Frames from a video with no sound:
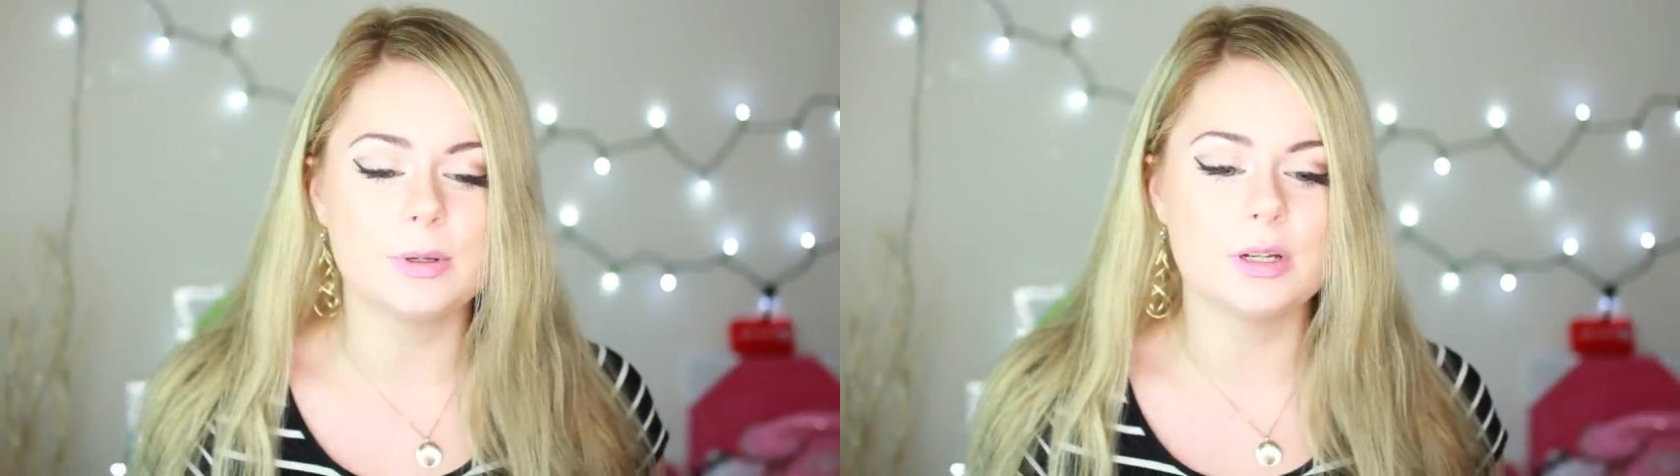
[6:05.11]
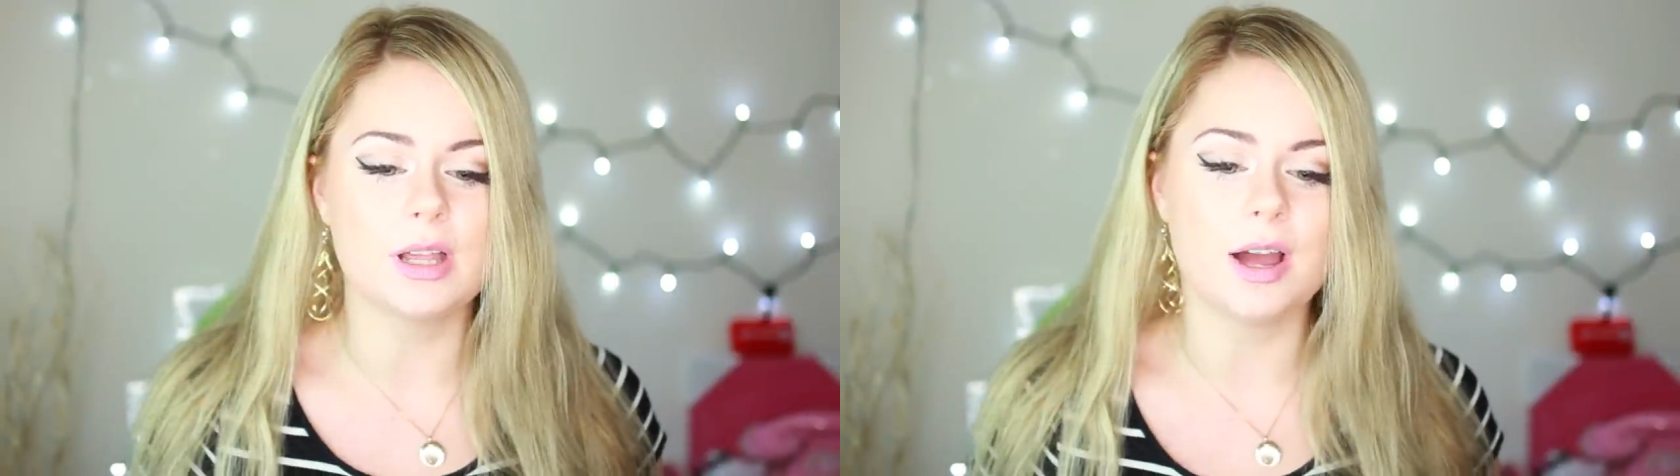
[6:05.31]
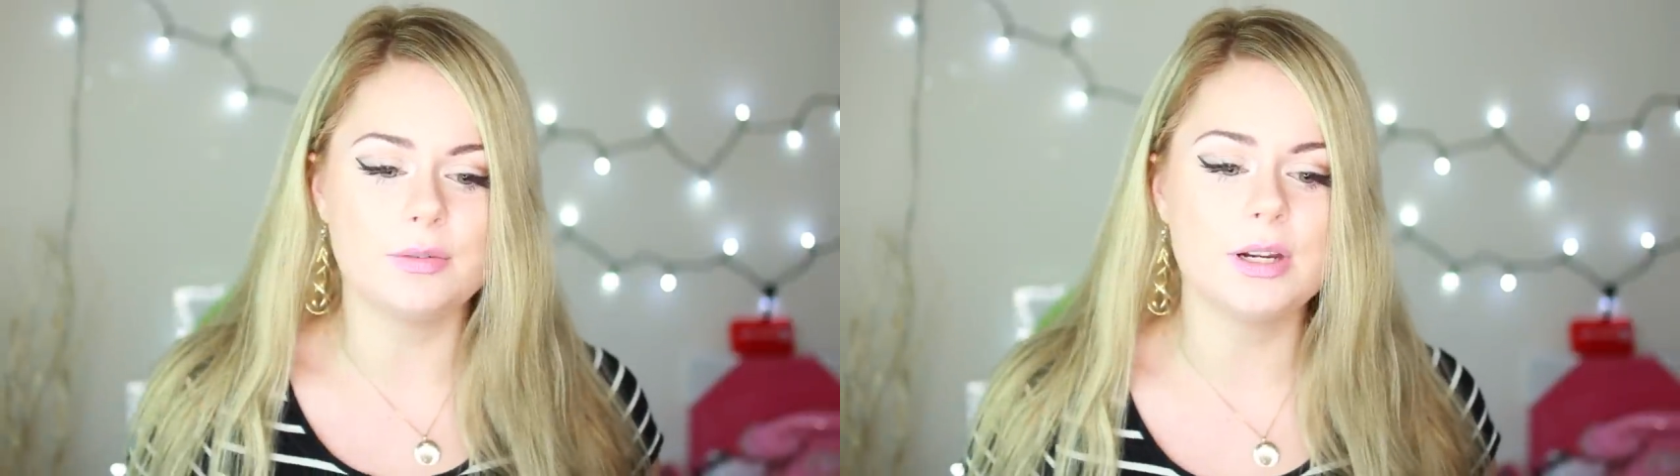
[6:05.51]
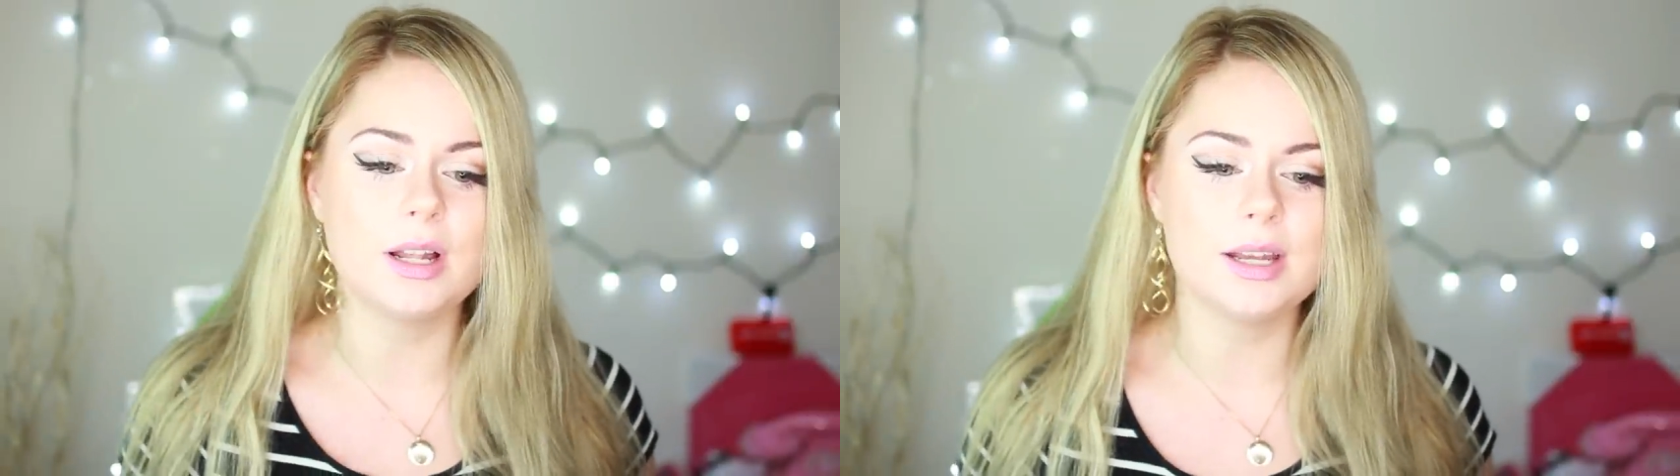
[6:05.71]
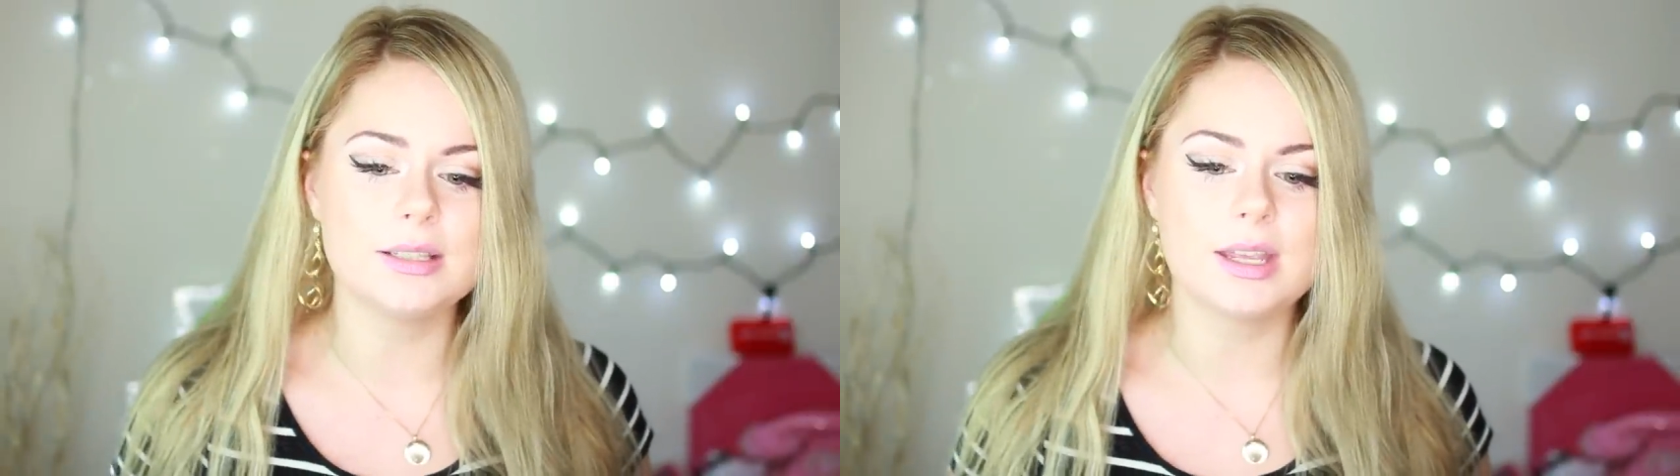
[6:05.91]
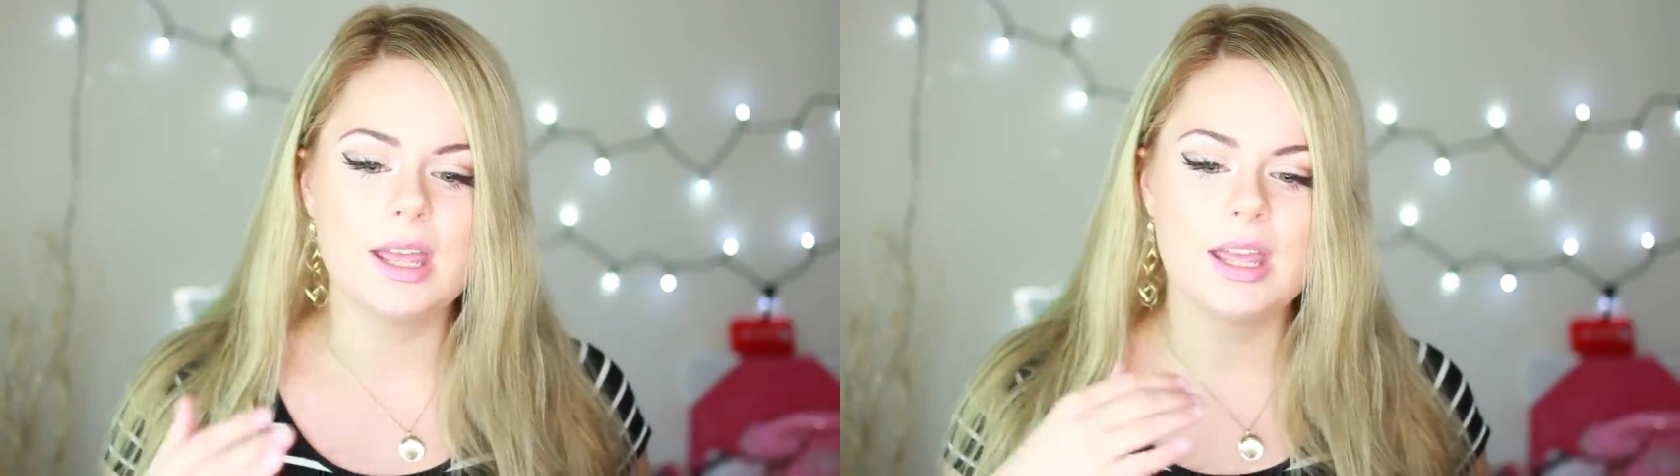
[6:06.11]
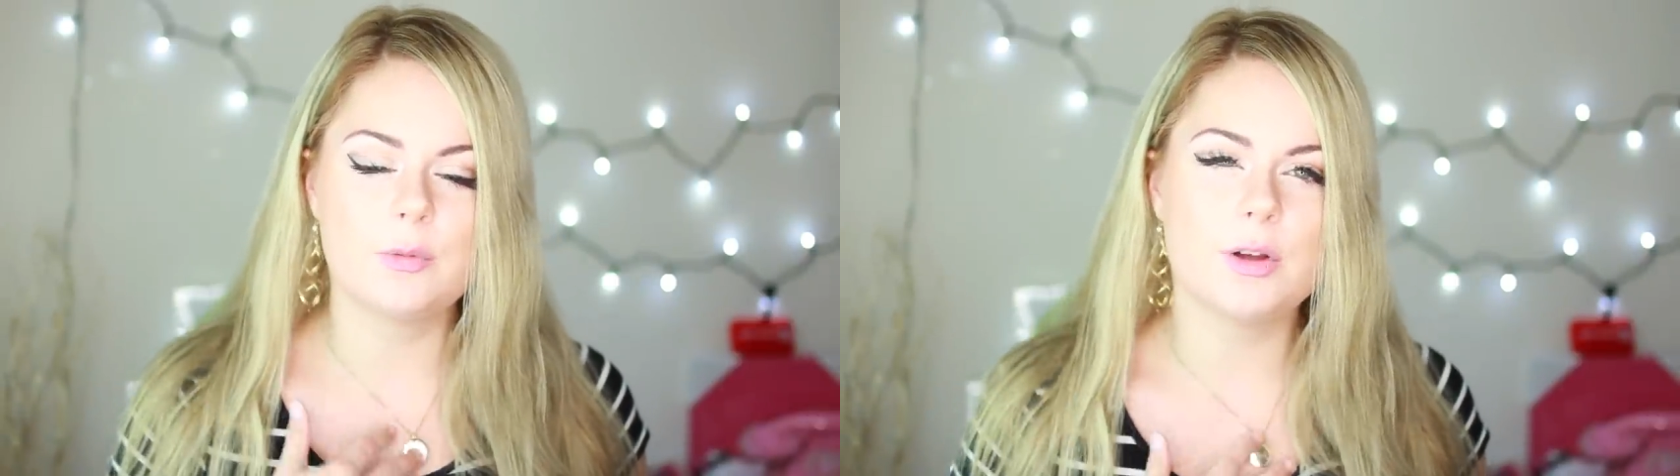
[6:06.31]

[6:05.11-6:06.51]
because I realize if